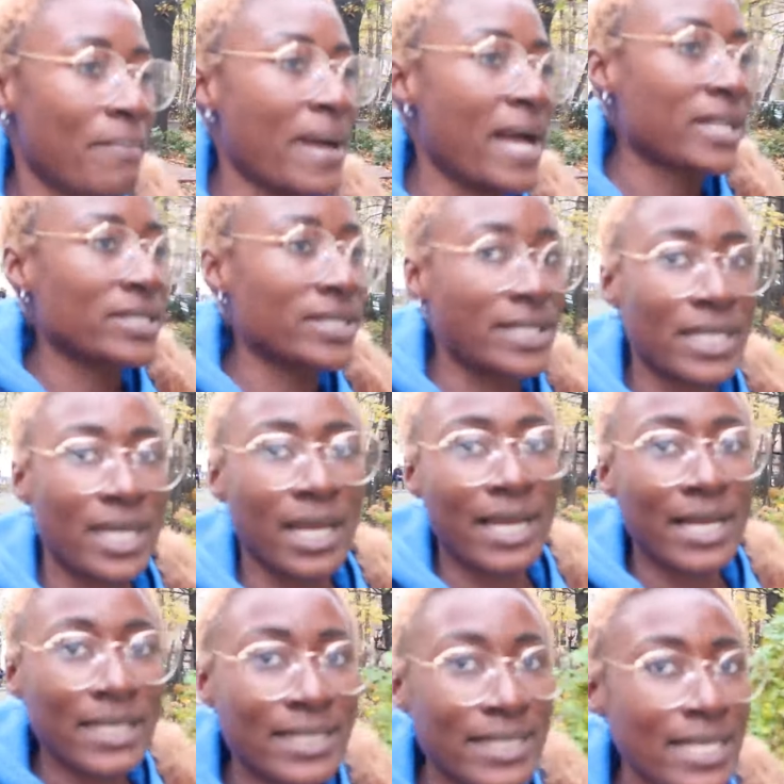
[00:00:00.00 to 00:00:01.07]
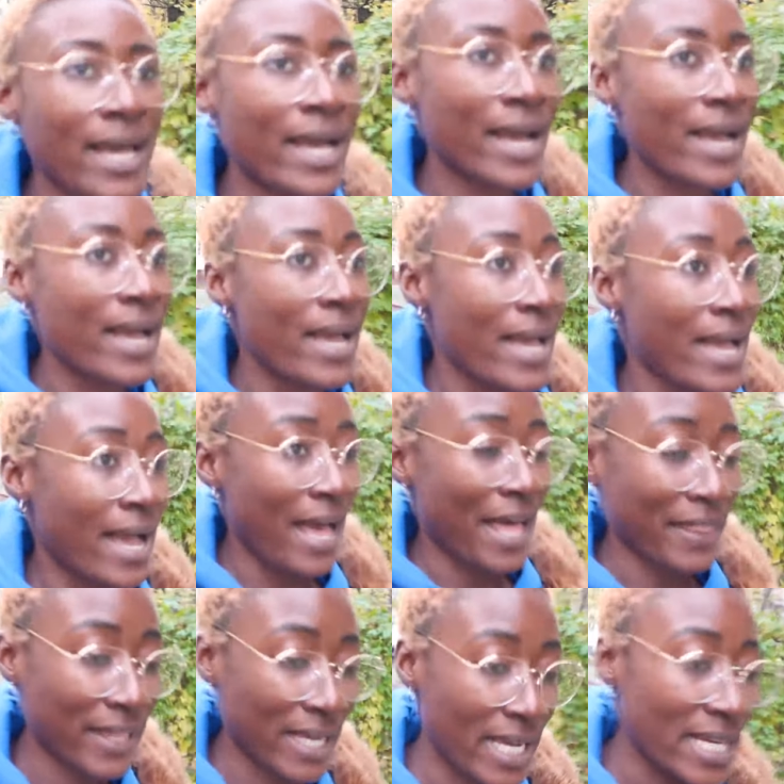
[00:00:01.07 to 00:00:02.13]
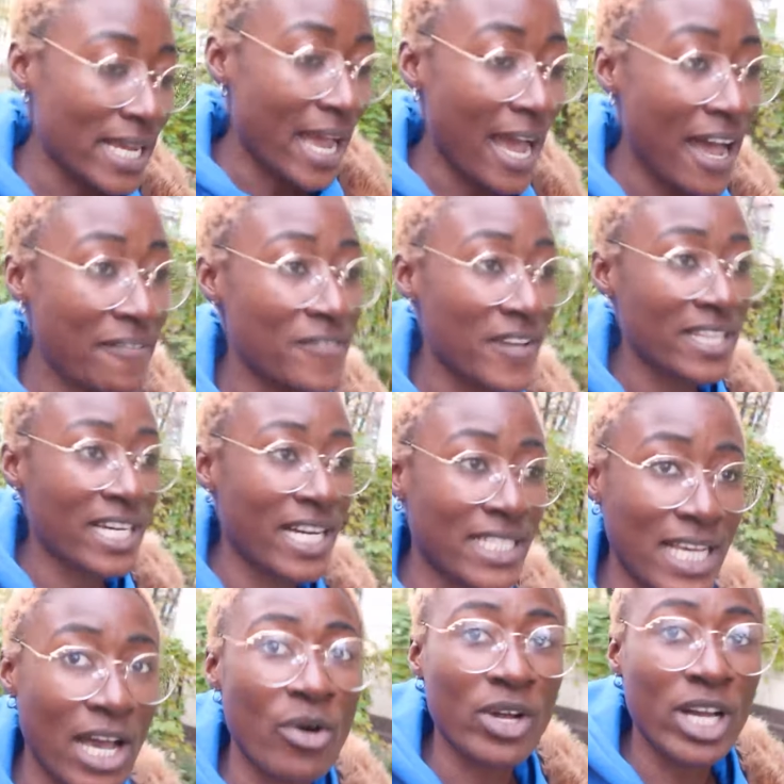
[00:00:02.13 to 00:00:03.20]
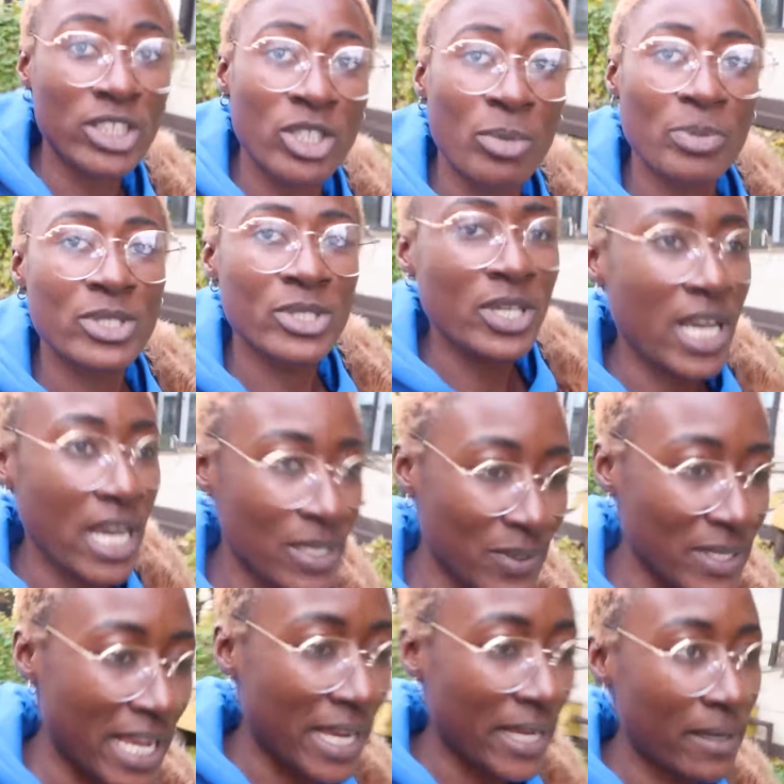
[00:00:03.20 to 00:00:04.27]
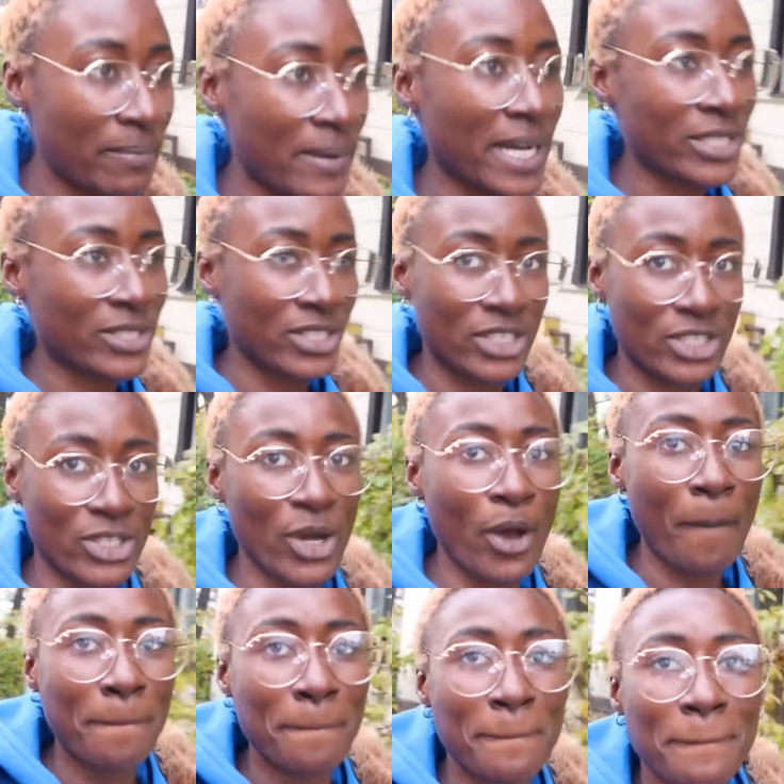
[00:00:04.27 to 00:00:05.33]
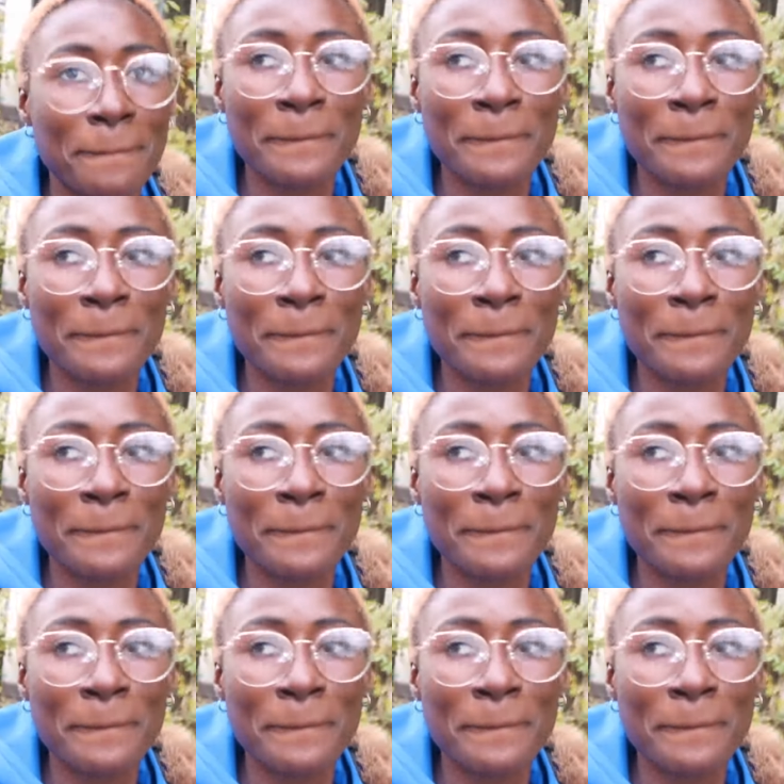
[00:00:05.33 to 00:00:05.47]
back to the class, and then after that I'll catch up with you guys when I get back to the dorm.